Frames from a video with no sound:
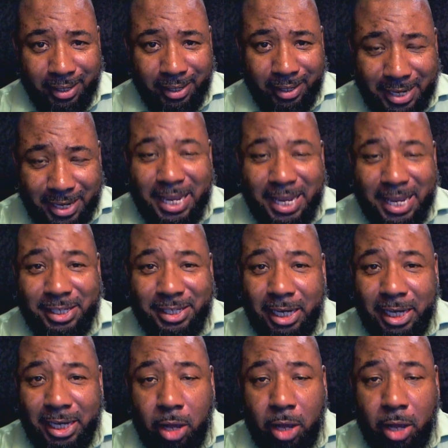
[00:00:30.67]
the
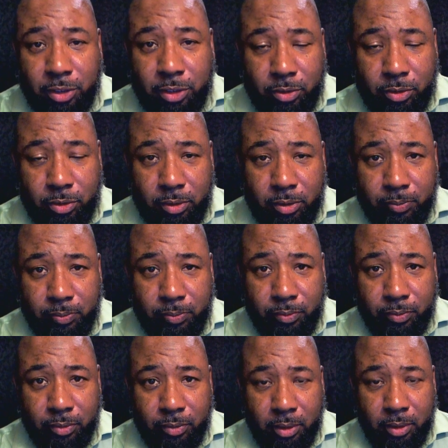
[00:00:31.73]
DNC lawsuit,
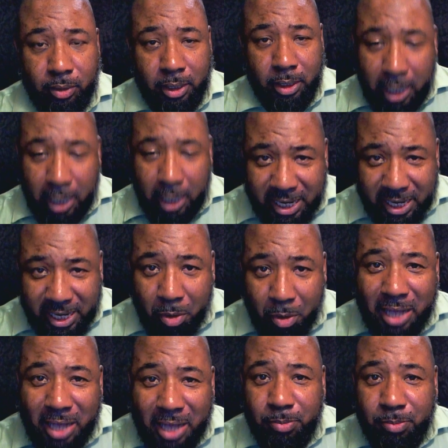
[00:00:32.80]
Debbie
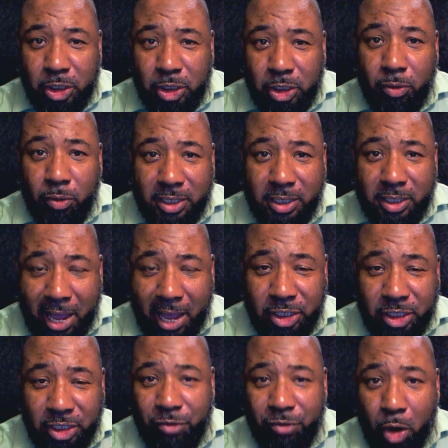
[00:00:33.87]
Wasserman Schultz, and how
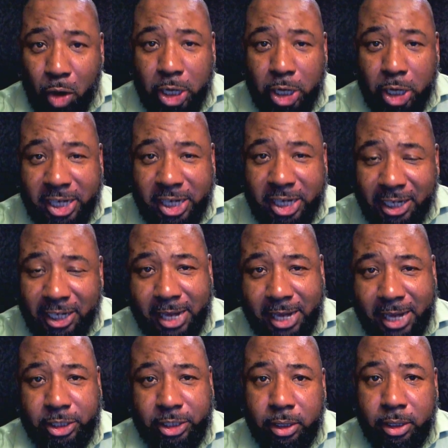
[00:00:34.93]
she frauded the
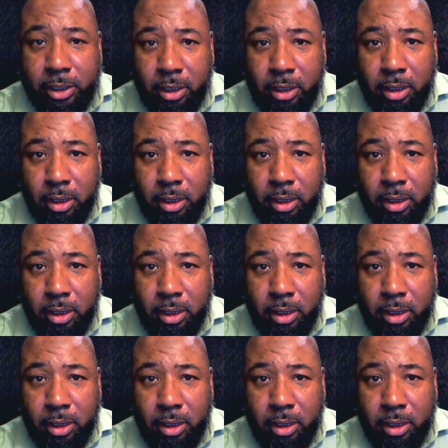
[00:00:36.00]
election,